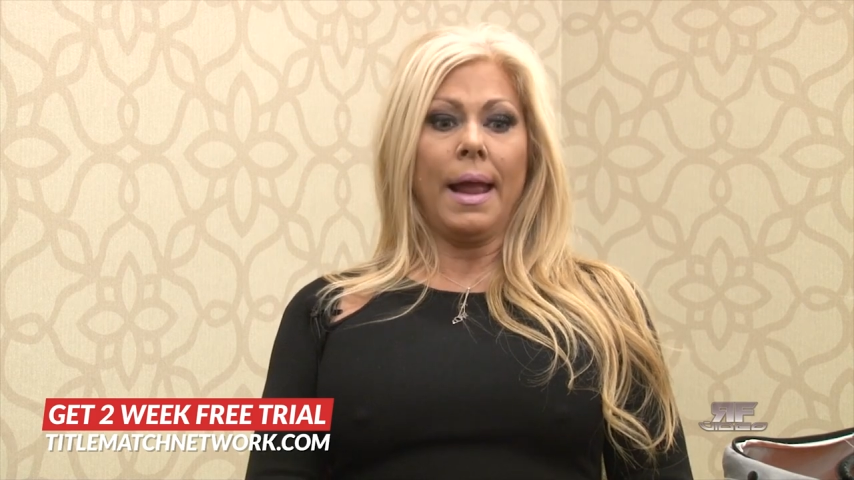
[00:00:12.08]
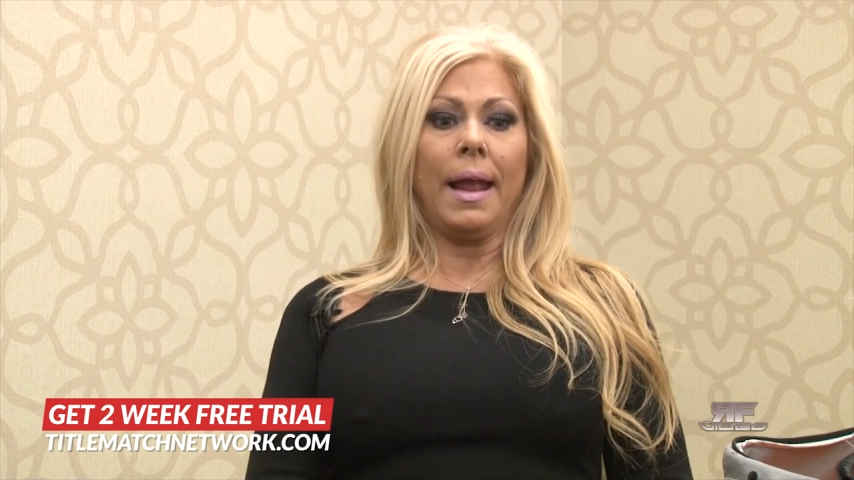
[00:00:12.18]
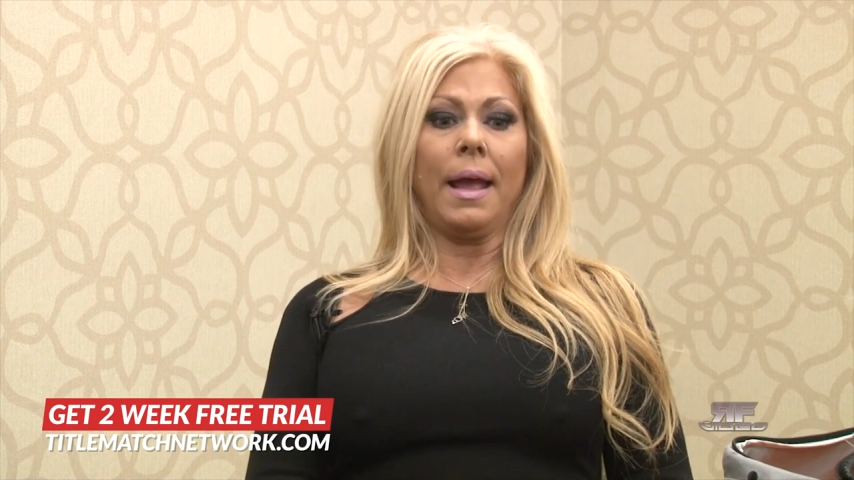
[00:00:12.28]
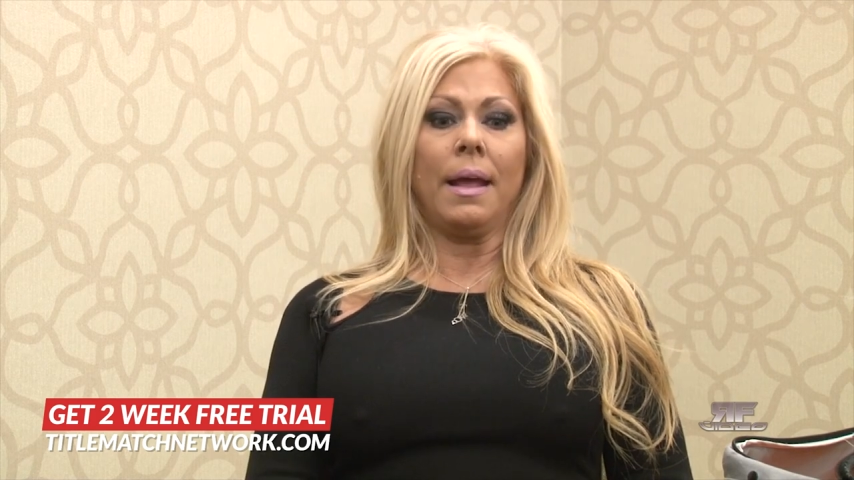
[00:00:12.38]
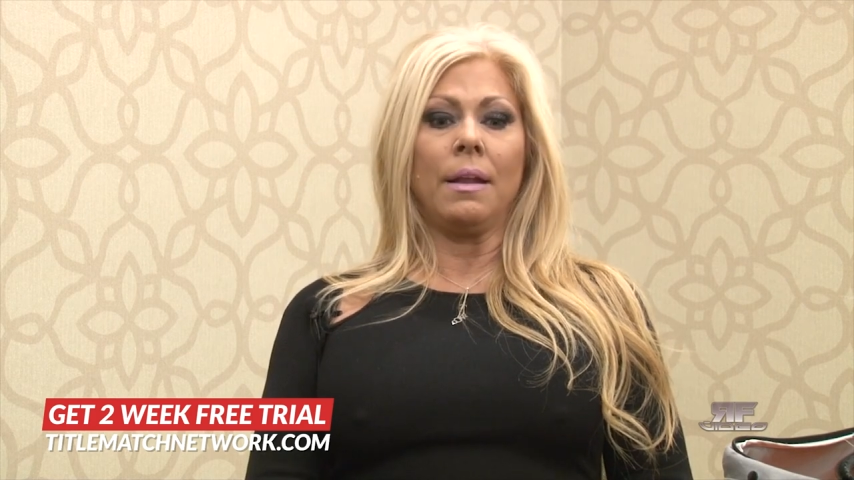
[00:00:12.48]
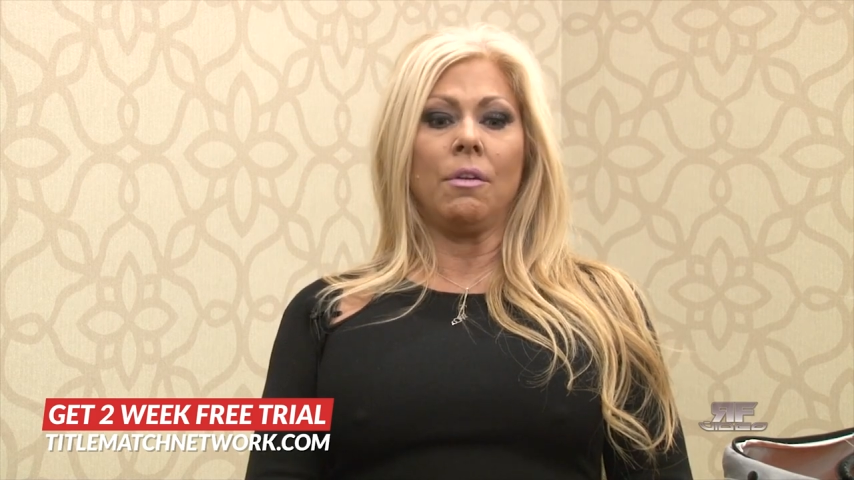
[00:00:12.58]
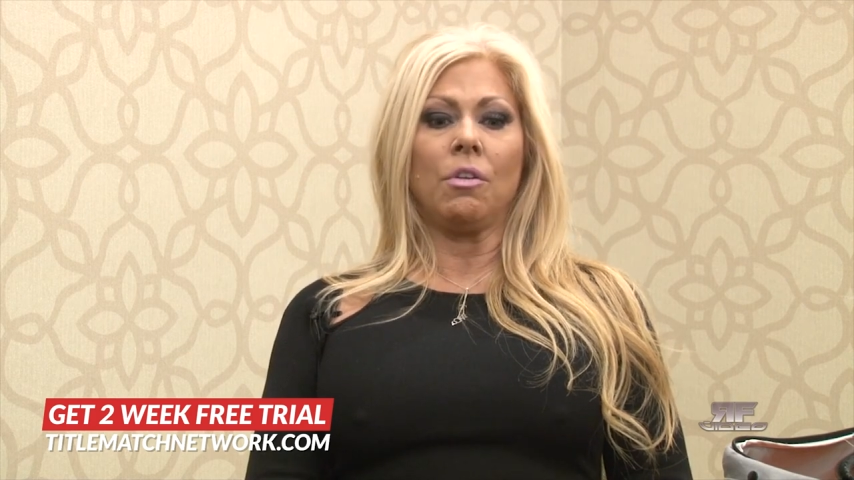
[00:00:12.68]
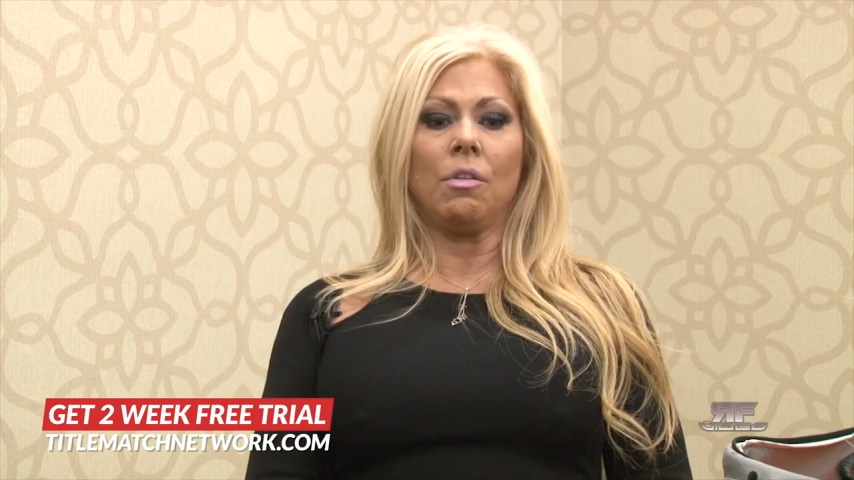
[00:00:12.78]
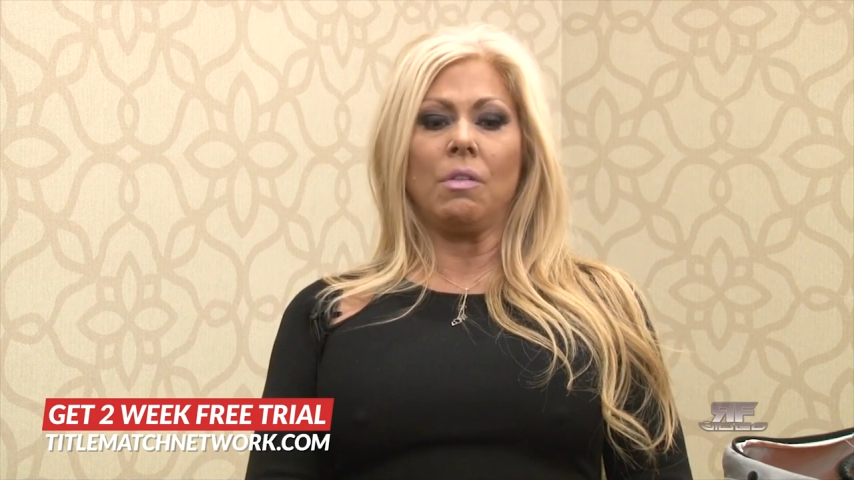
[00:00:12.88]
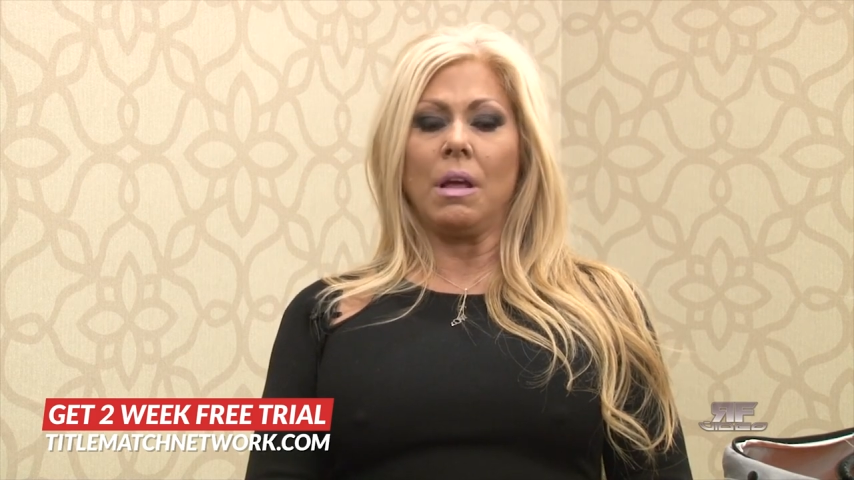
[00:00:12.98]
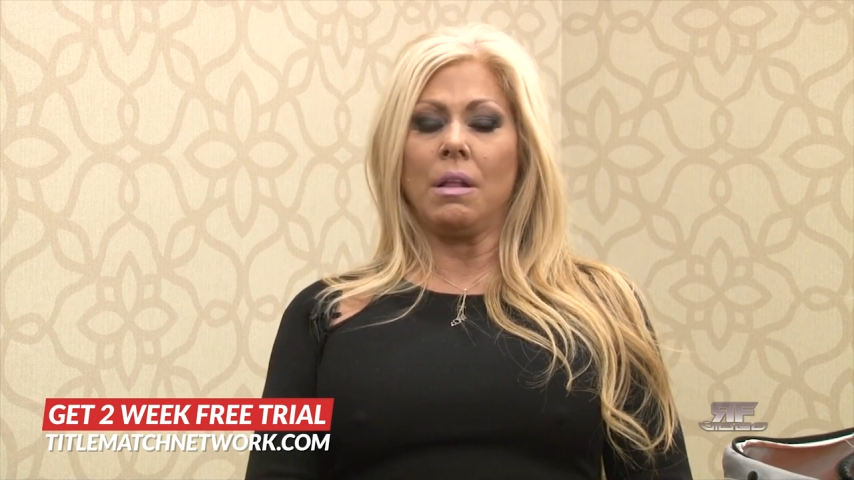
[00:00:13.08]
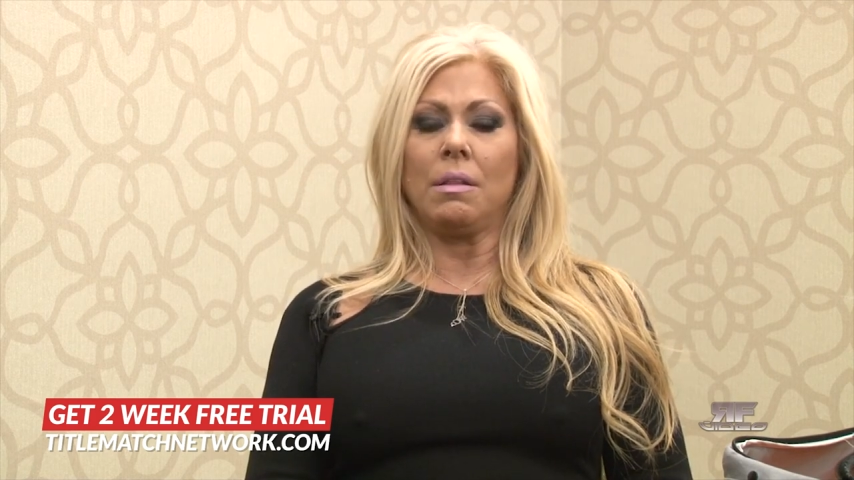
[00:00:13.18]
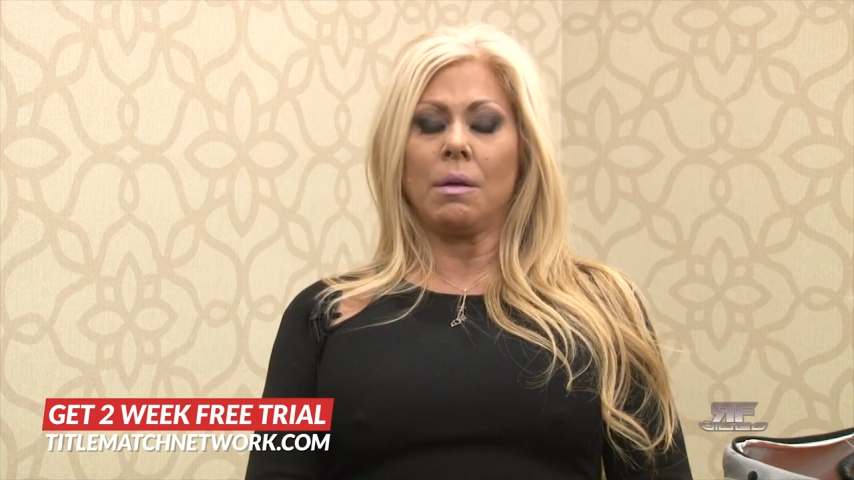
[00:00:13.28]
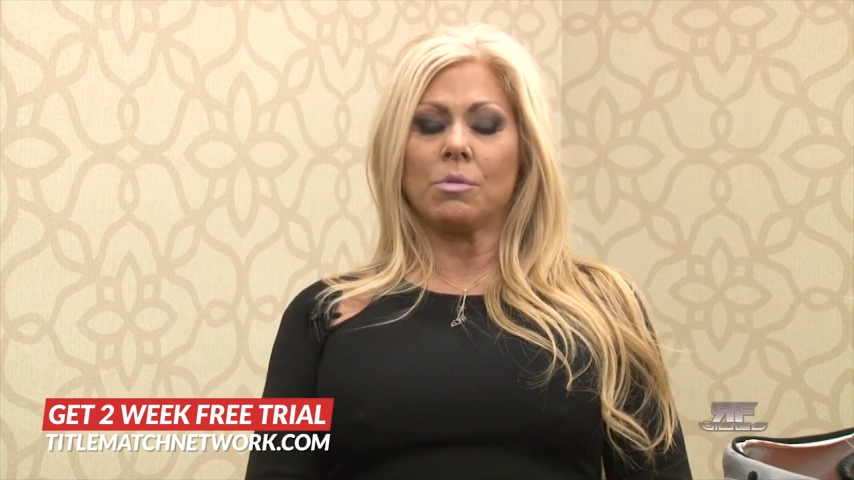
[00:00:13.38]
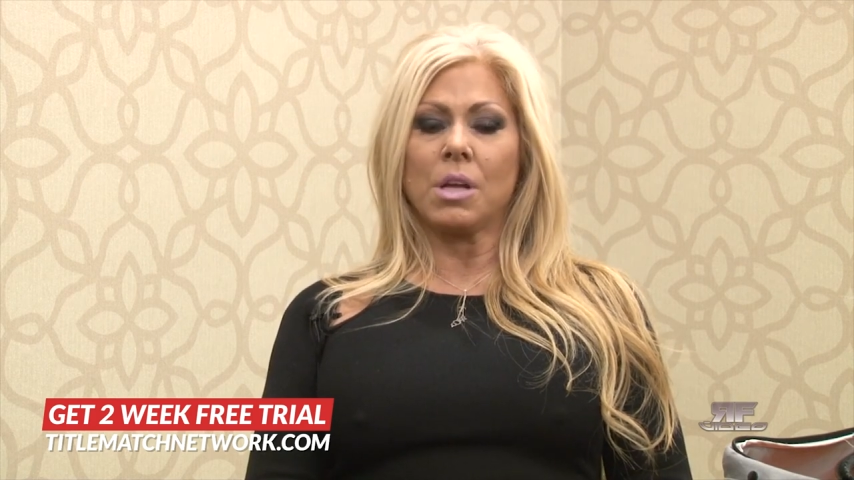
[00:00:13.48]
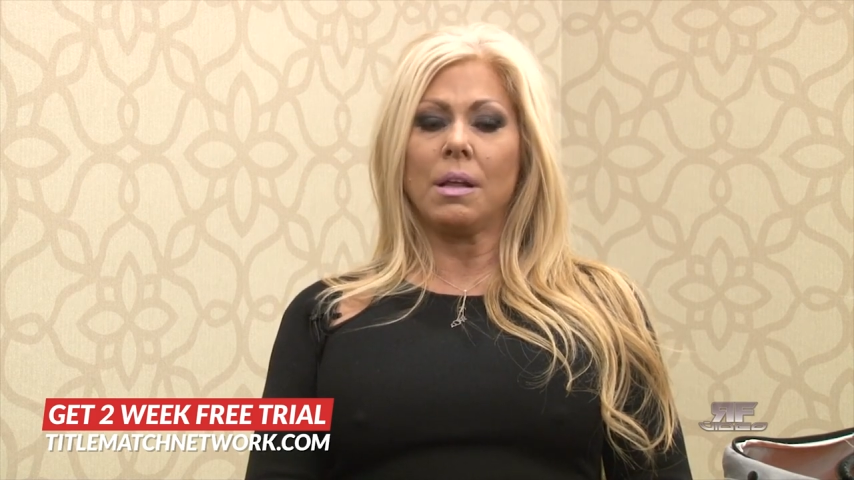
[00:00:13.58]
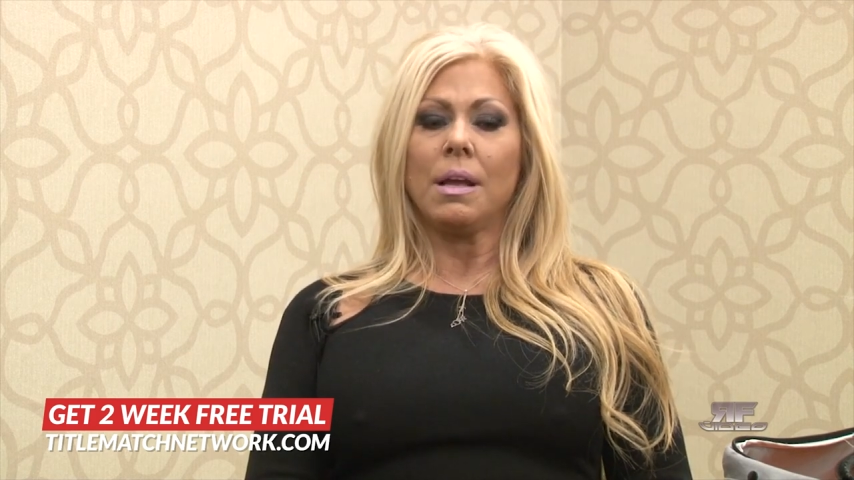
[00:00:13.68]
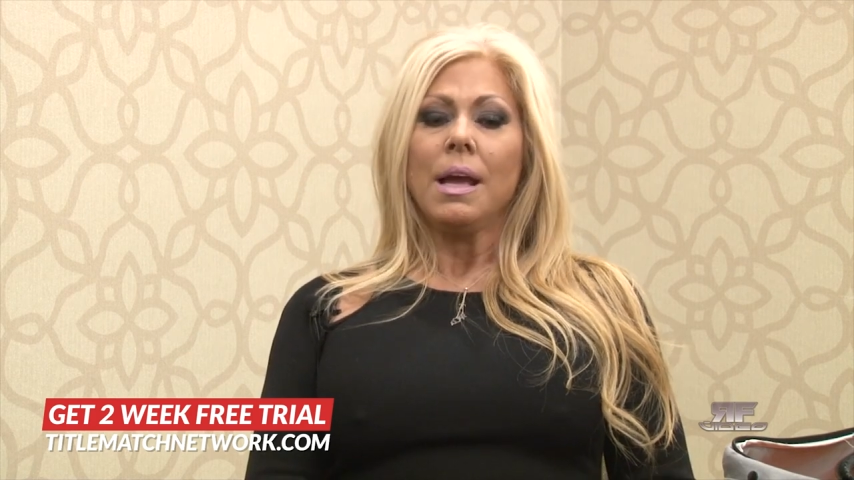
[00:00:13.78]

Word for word: And then there was,